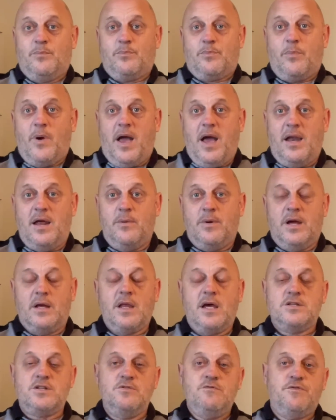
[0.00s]
Anyway,
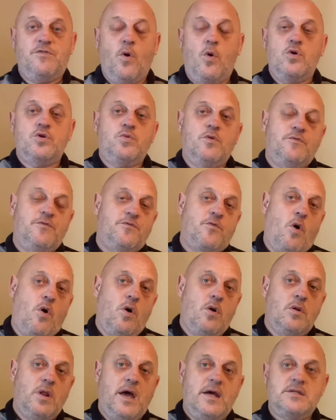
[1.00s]
listen folks, we've
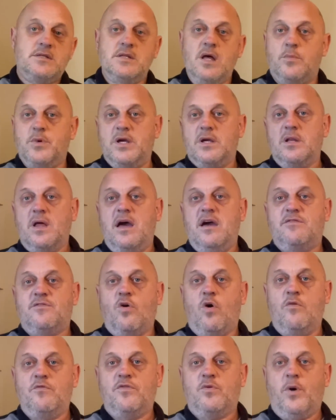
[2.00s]
got less than a week left
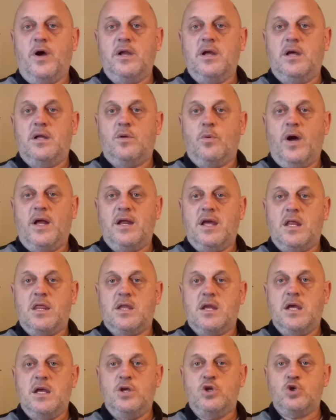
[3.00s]
of
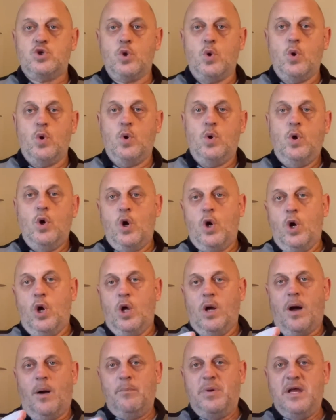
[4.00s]
2023, so
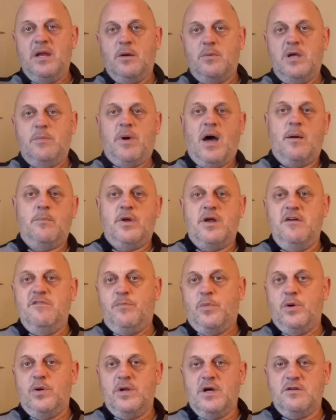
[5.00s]
I'm being a wee bit brave
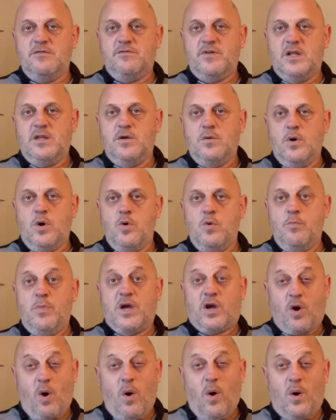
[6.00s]
putting this video out
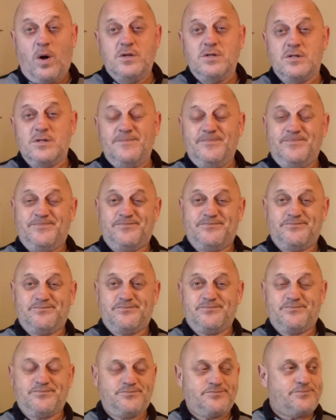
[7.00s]
because
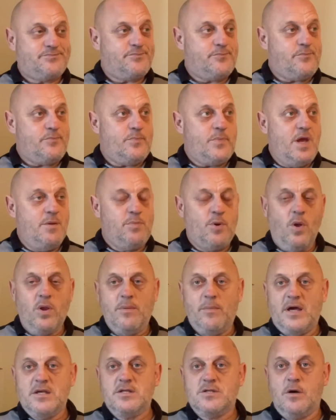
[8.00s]
I probably
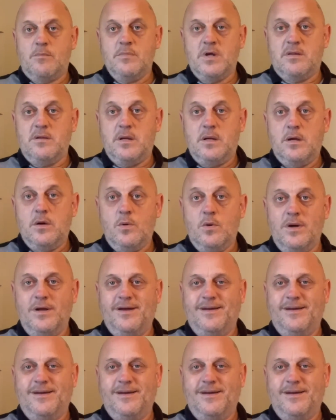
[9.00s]
missed some material.